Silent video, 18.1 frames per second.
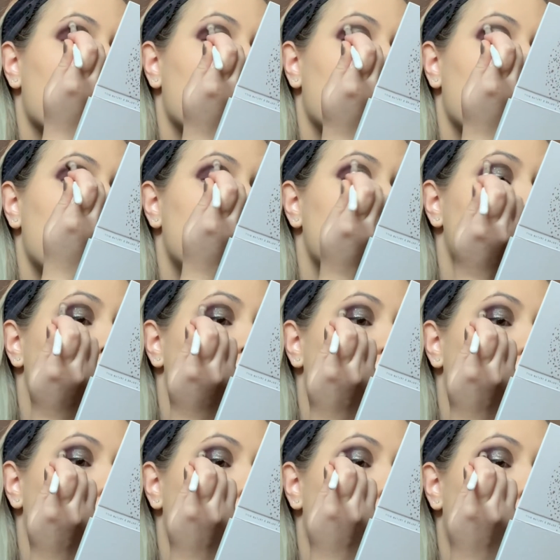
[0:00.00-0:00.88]
blend
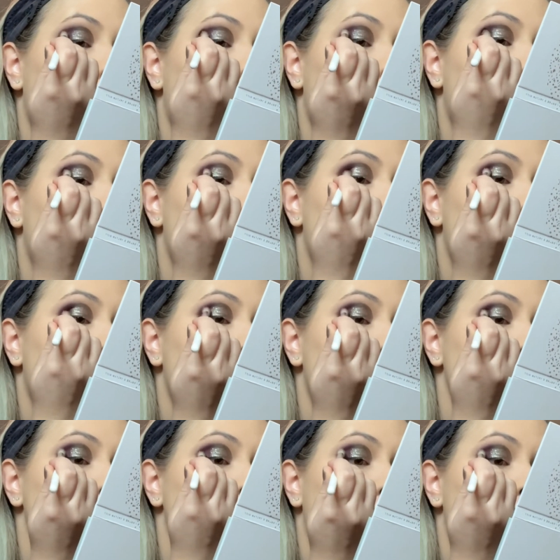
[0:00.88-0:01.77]
very well, and I'm
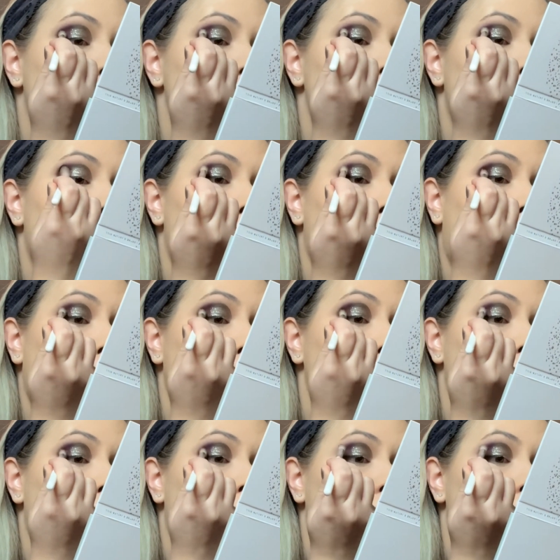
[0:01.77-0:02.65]
not saying it's a
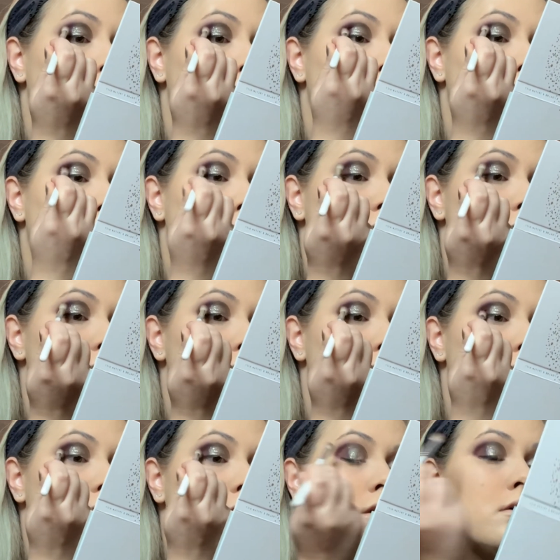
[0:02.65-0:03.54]
bad palette,
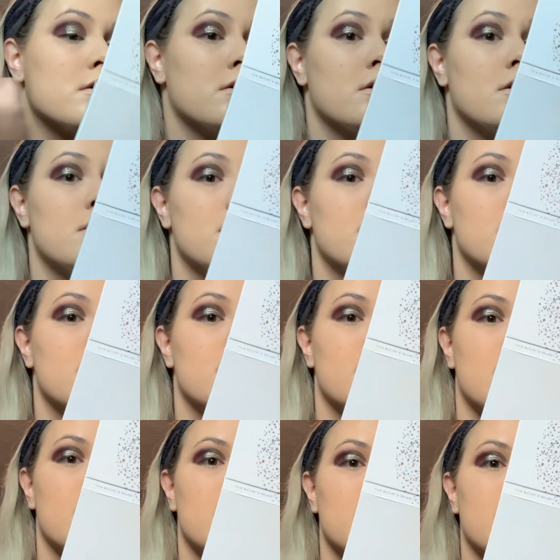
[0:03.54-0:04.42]
but
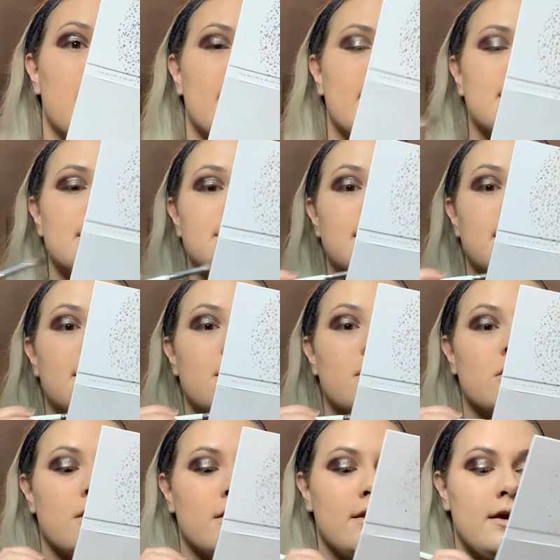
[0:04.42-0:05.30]
like I
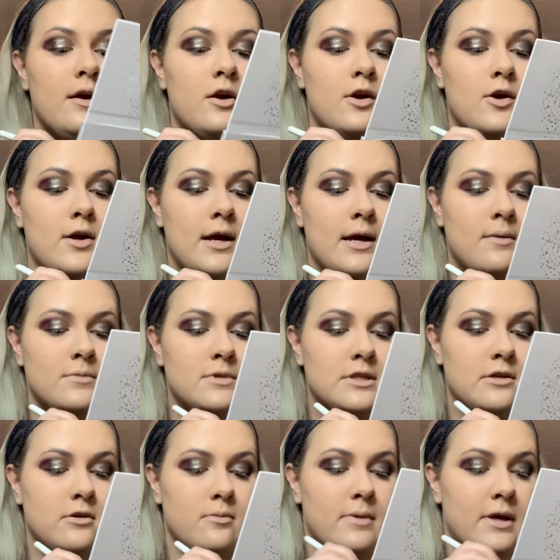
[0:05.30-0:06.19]
said earlier, I'm
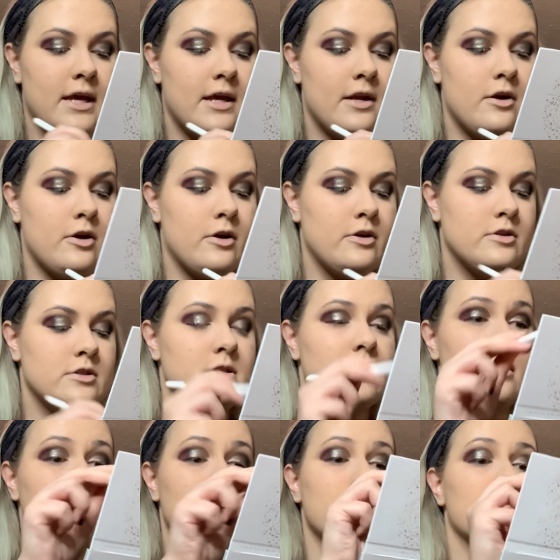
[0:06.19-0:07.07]
still a beginner,
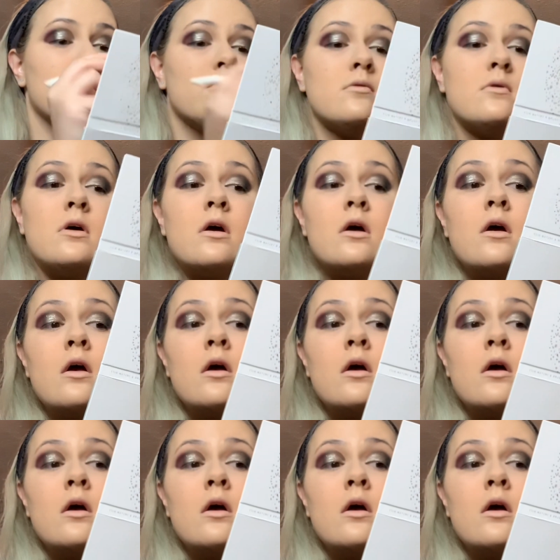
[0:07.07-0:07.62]
so